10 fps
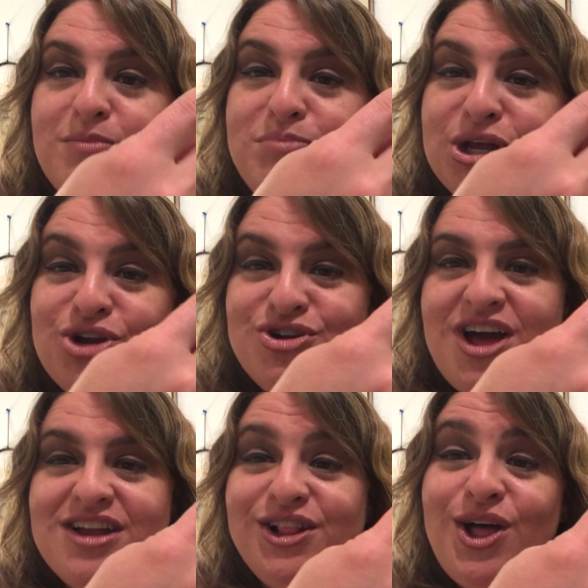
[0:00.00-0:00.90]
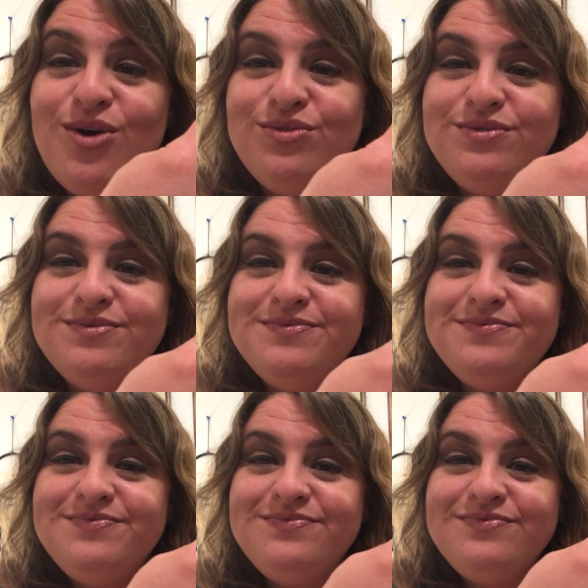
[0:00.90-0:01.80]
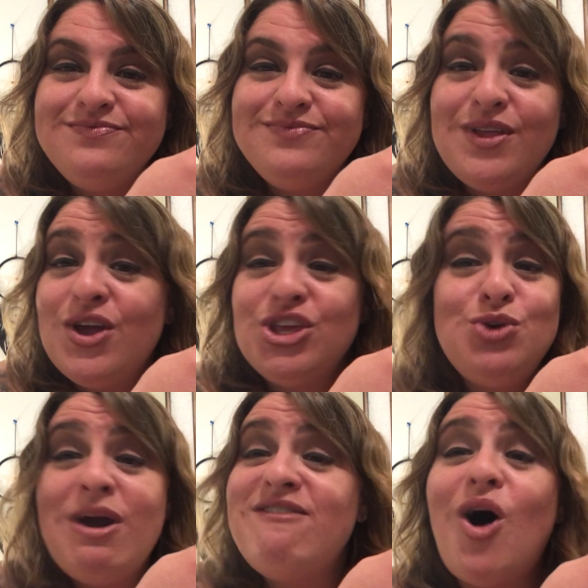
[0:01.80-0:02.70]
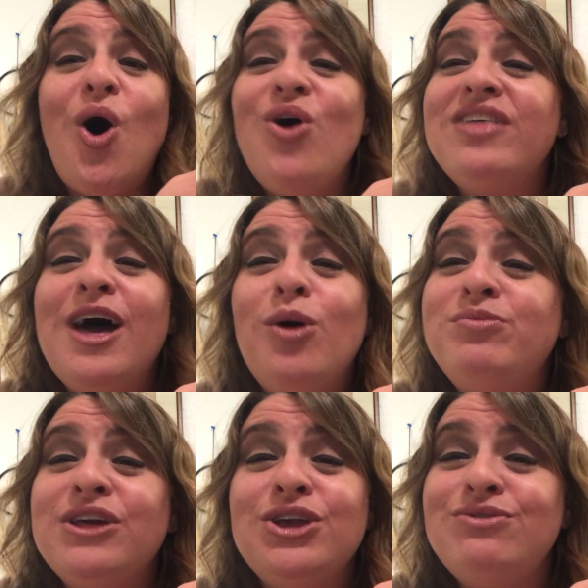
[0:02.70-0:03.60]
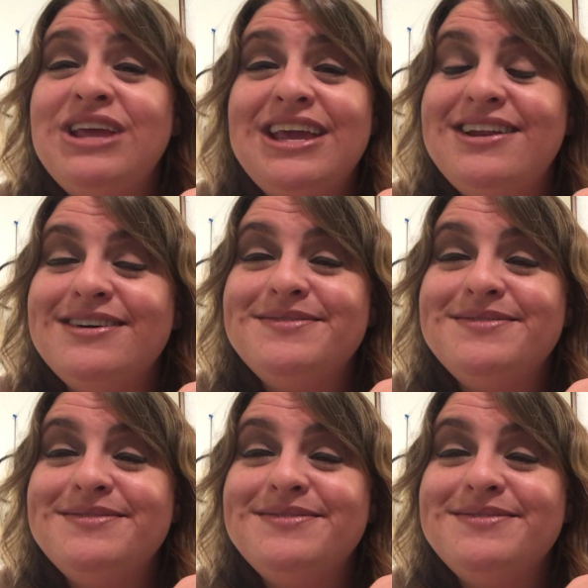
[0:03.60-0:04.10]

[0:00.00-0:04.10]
But you're not alone. You have all the help that you need.